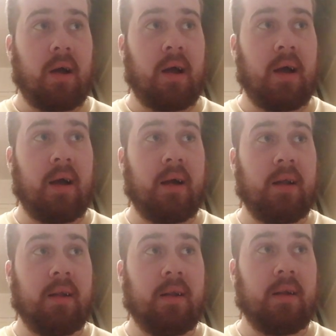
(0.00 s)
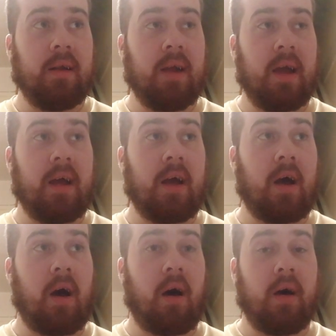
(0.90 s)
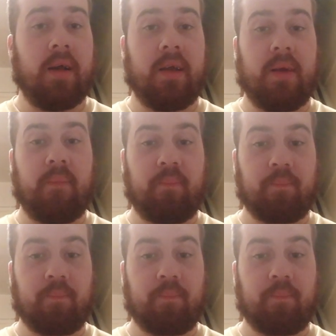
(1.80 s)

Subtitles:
And yeah, I